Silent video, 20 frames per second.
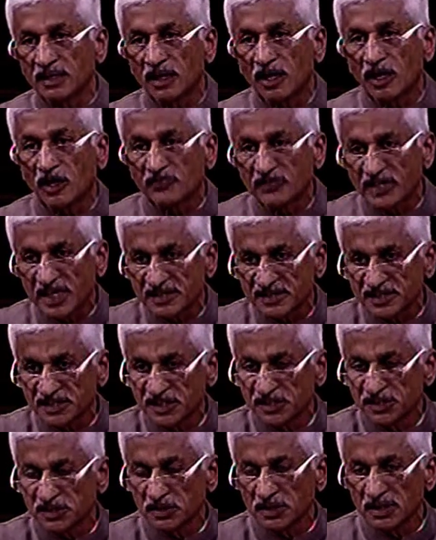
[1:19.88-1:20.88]
of 10th
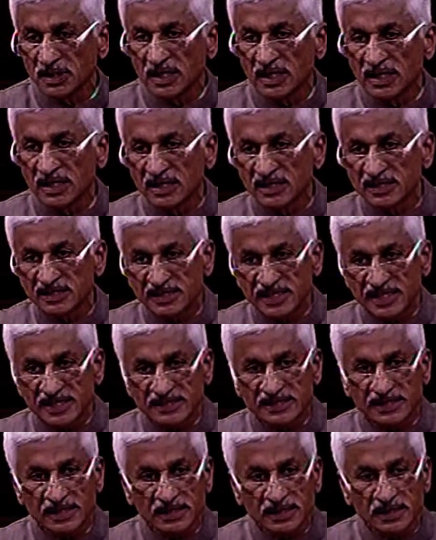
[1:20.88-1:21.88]
schedule says
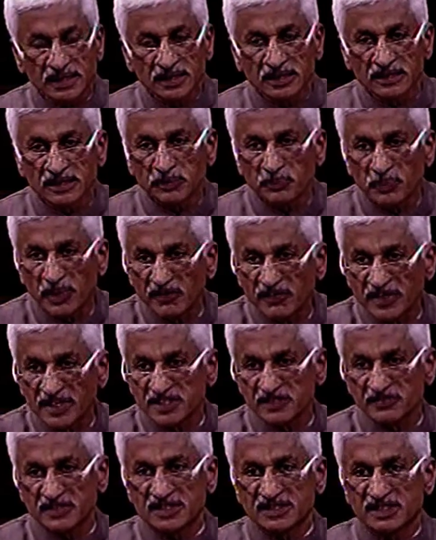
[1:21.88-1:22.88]
that the power is
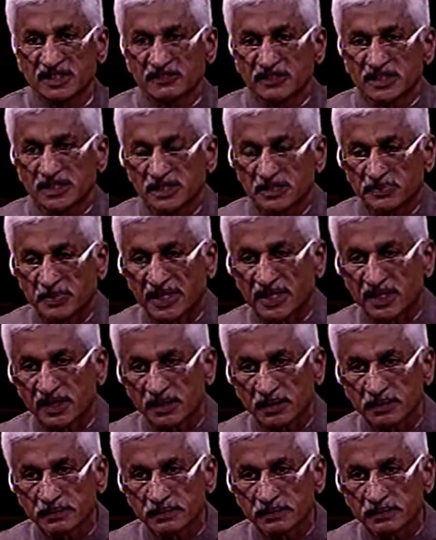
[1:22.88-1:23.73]
vested with the speaker.